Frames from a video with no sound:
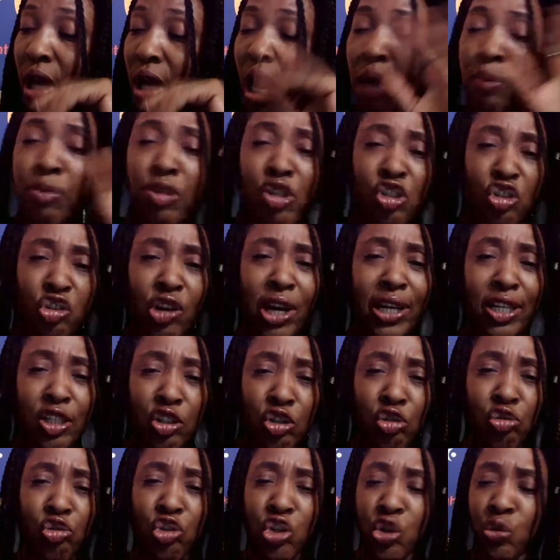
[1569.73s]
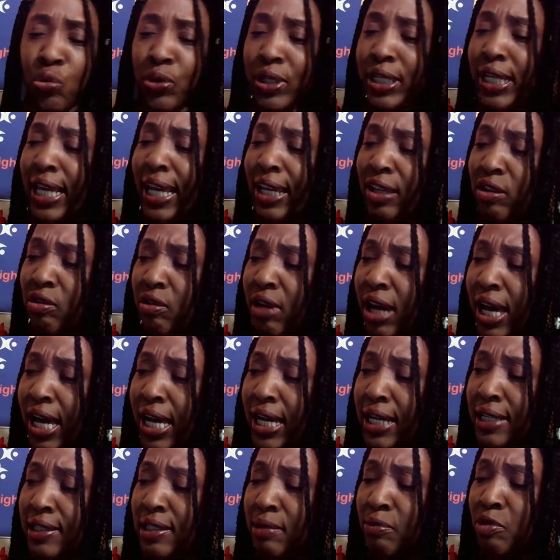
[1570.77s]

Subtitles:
I'm going to try to do 2 a day, guys.